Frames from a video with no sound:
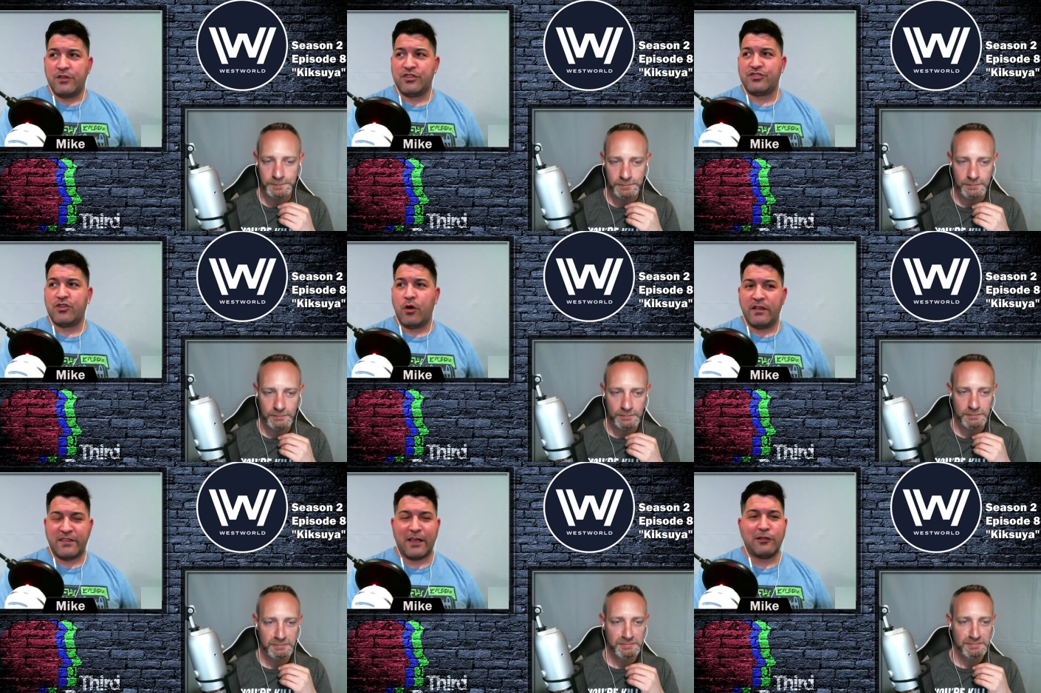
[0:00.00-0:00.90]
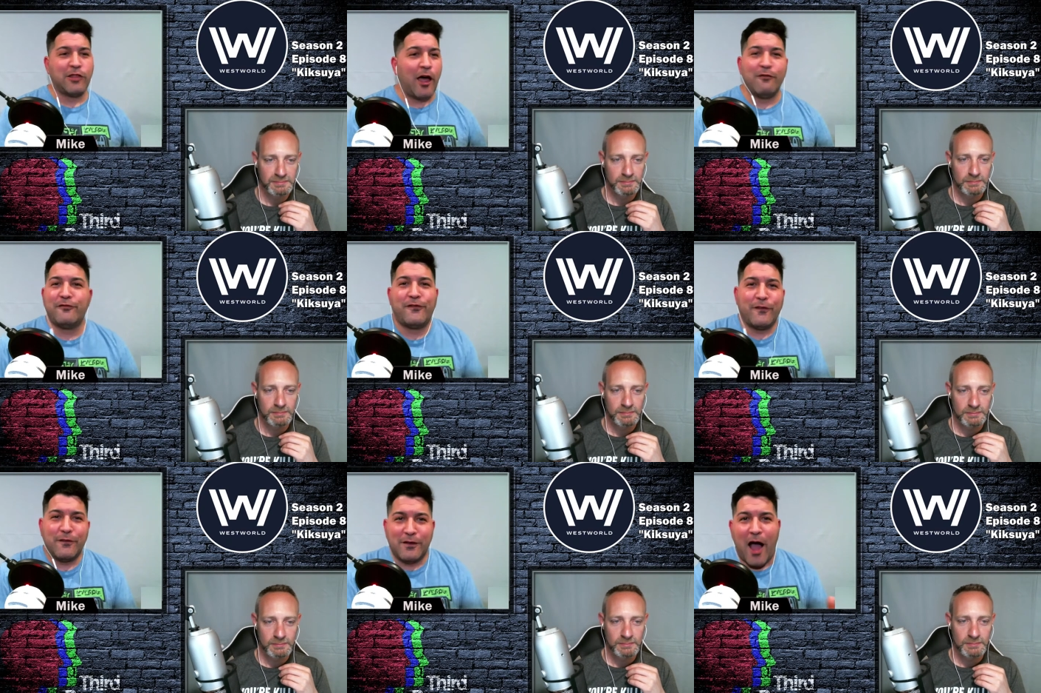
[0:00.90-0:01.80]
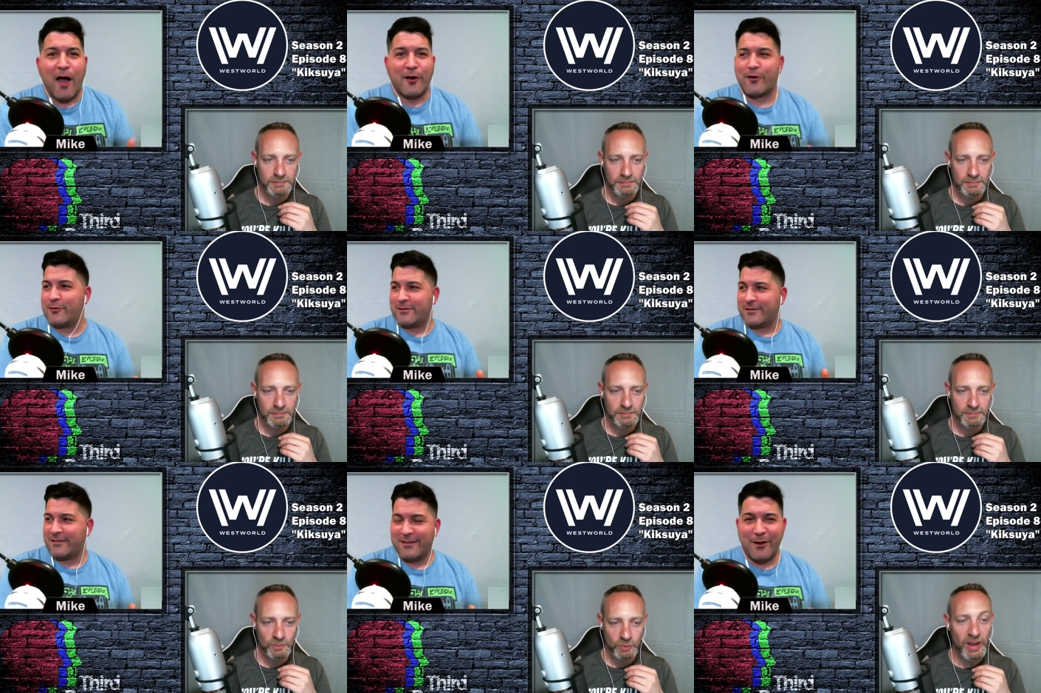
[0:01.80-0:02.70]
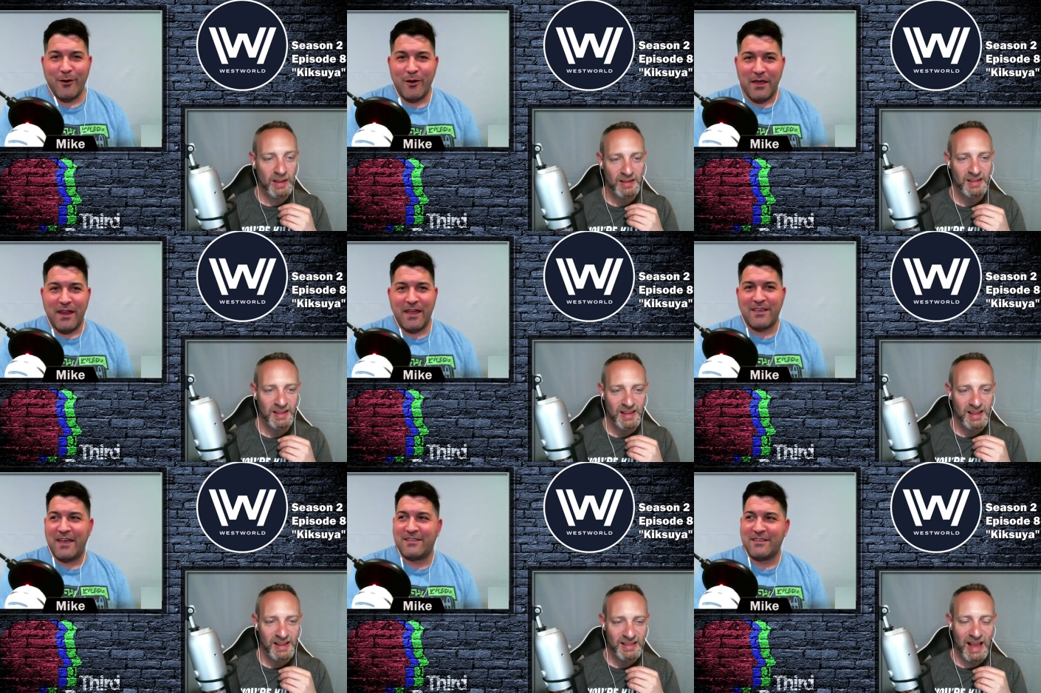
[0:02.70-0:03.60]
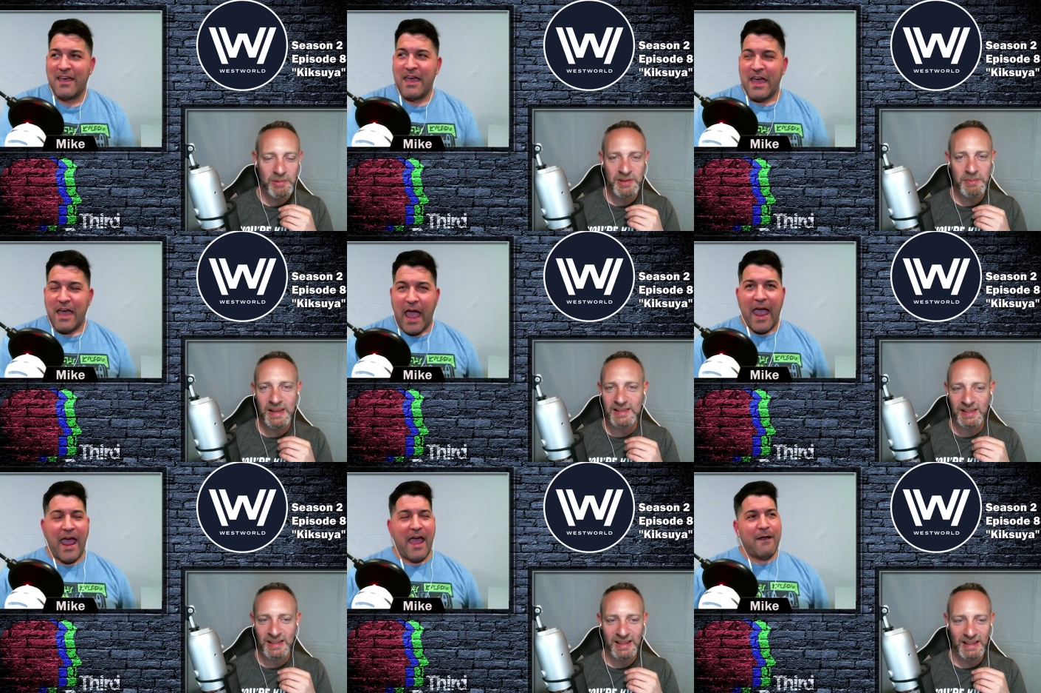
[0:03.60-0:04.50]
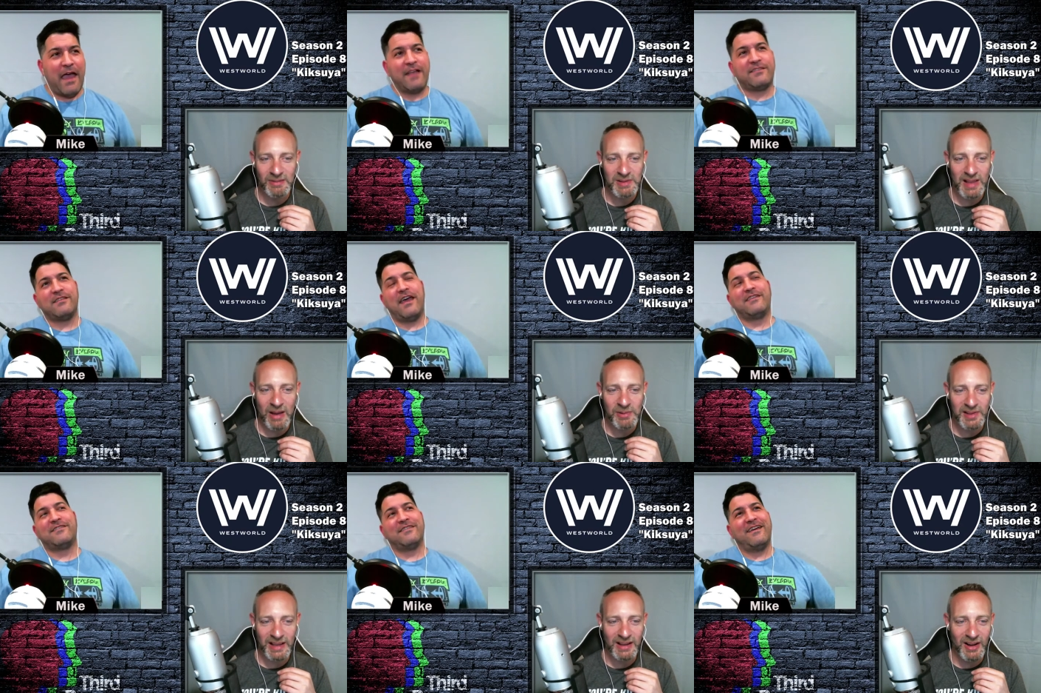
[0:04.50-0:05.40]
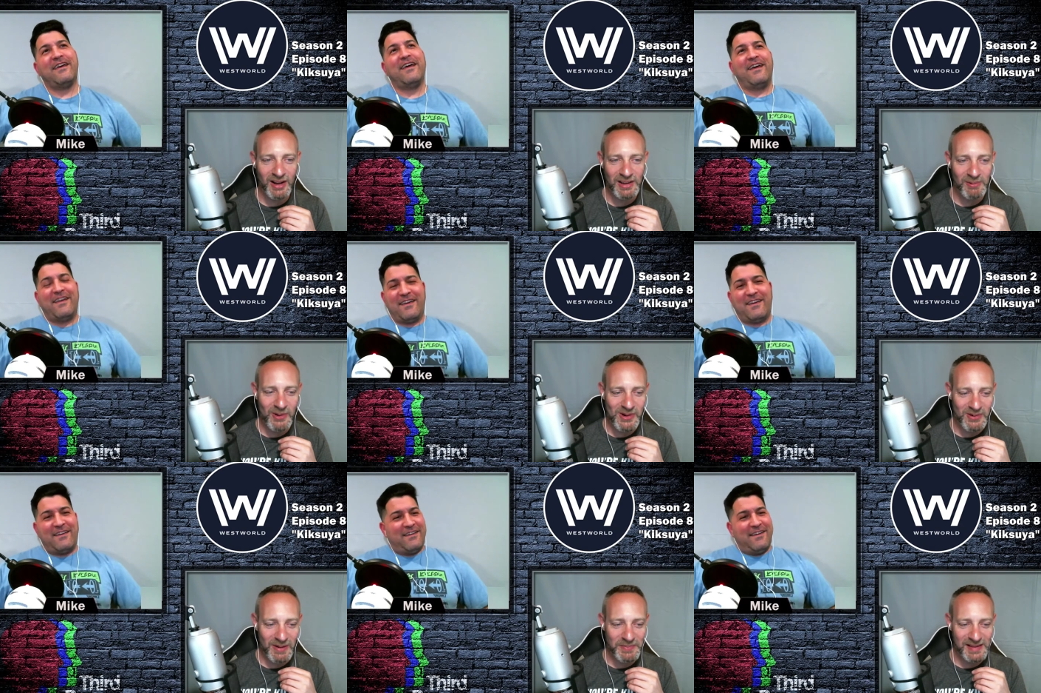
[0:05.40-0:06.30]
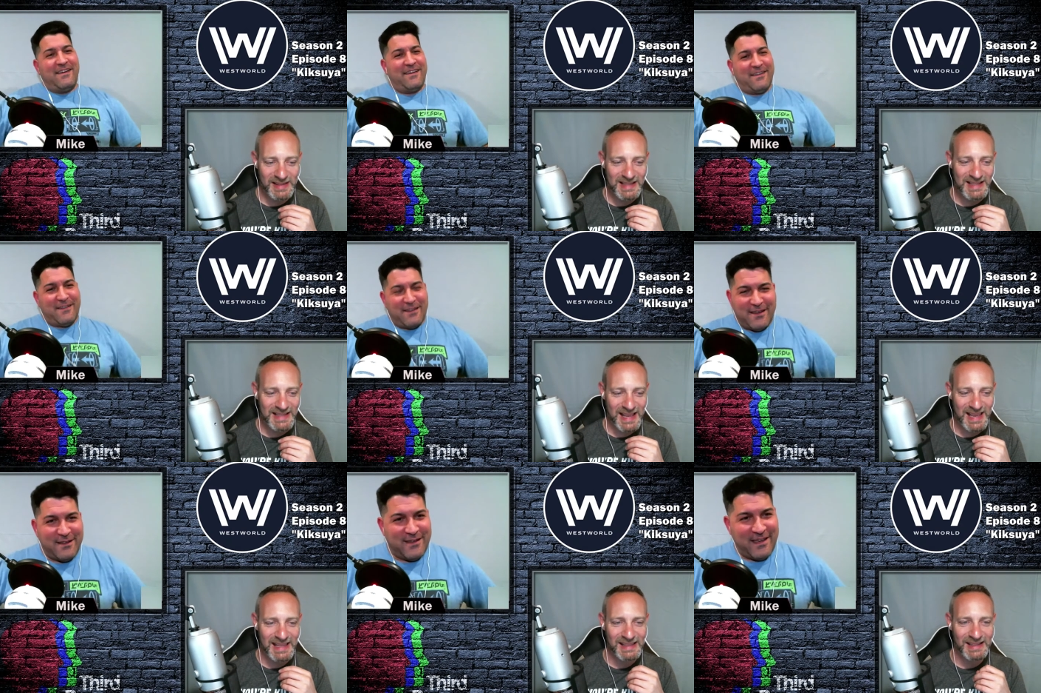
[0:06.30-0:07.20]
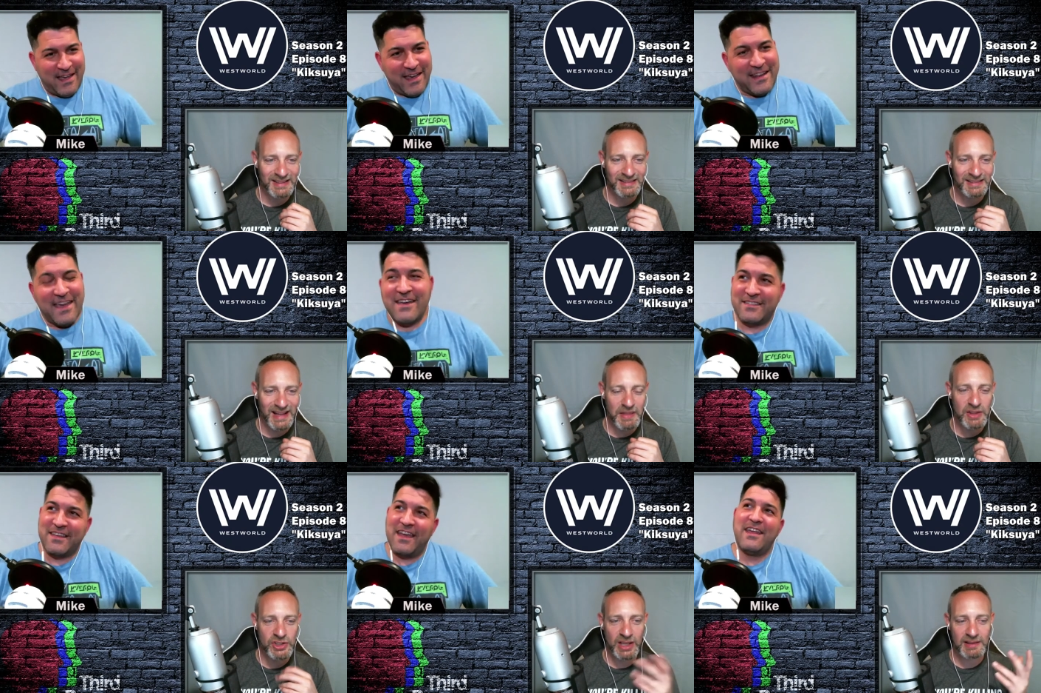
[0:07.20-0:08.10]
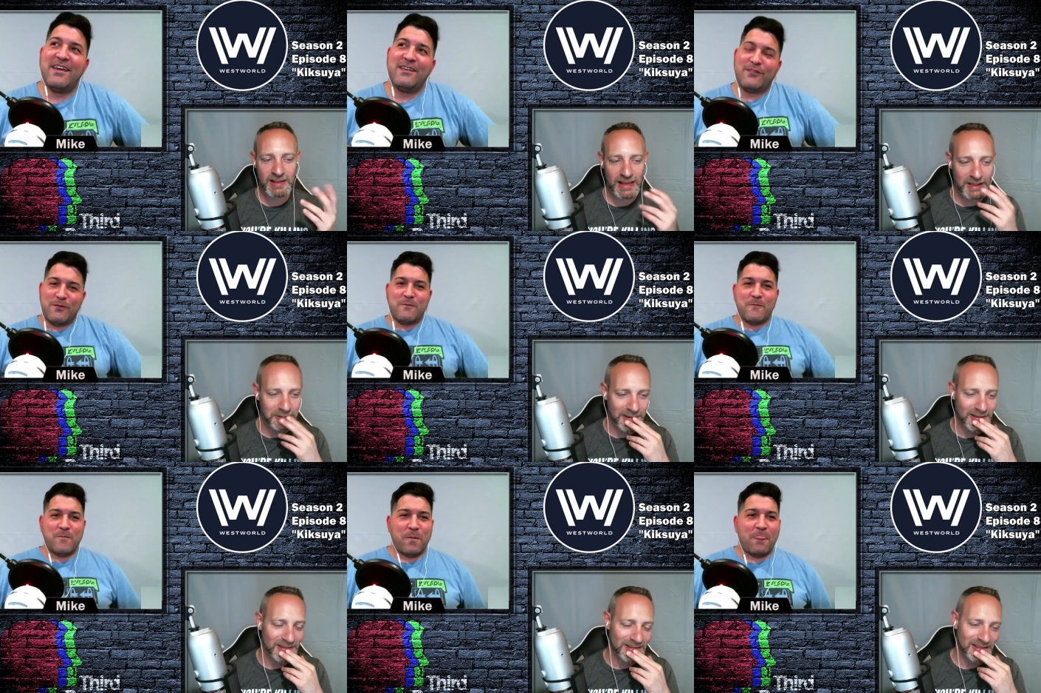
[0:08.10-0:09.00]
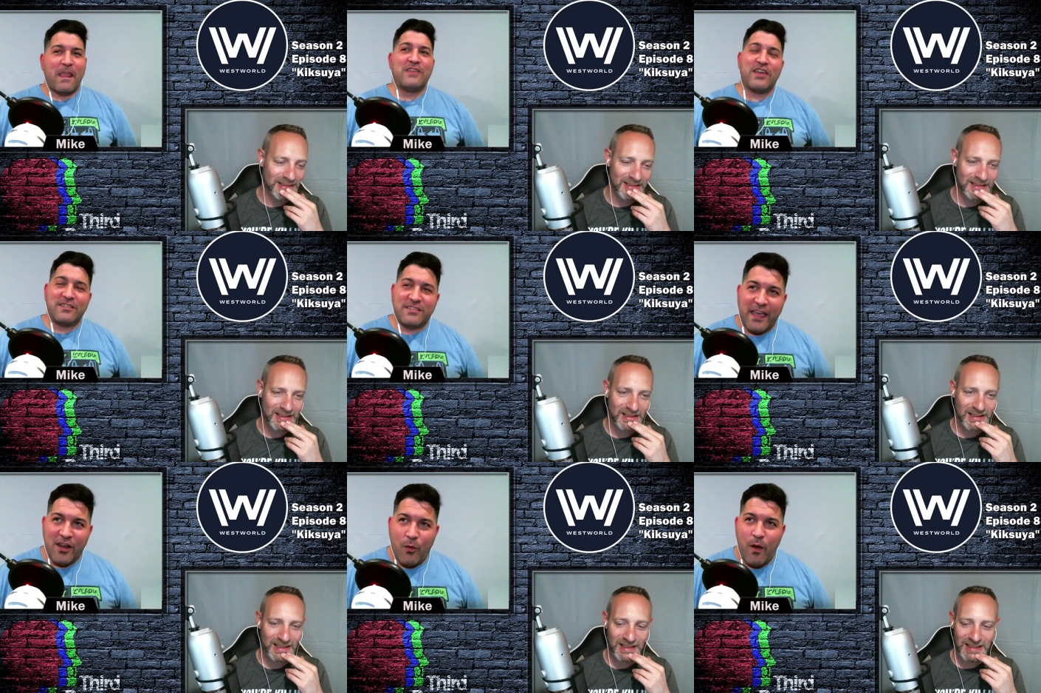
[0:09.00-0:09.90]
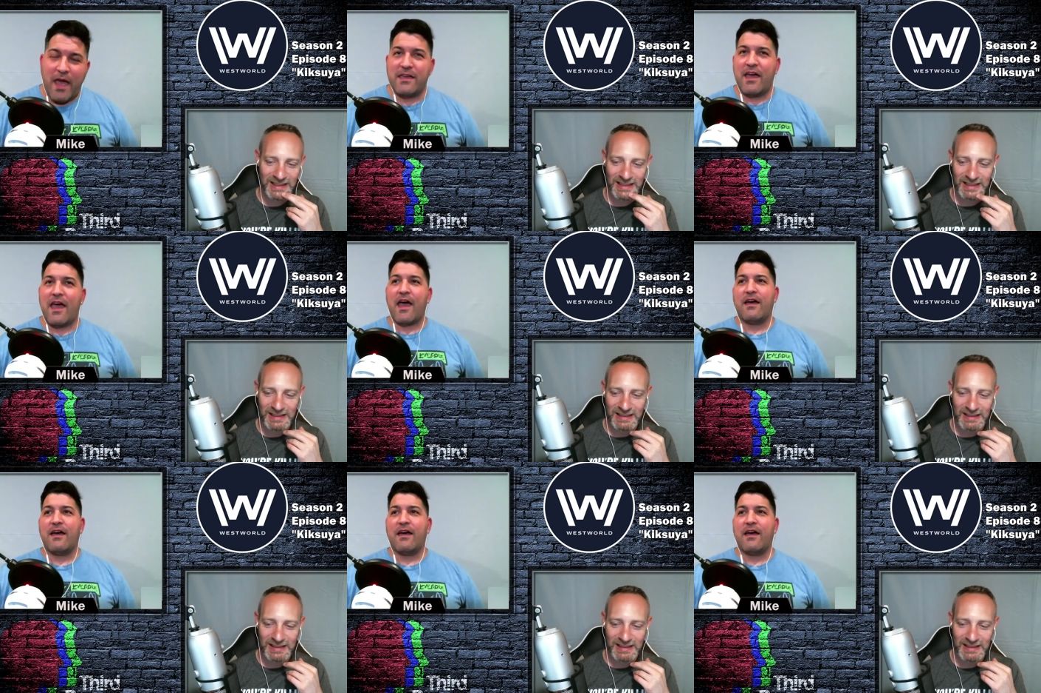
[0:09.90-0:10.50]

Speaker 1: Just show it's like love conquered. Yeah. You know I mean? It, that was amazing. It was, I was it, like,
Speaker 2: oh, he woke her up. That's insane, you know? It, and then she gets taken
Speaker 1: away. And she gets taken away, yeah.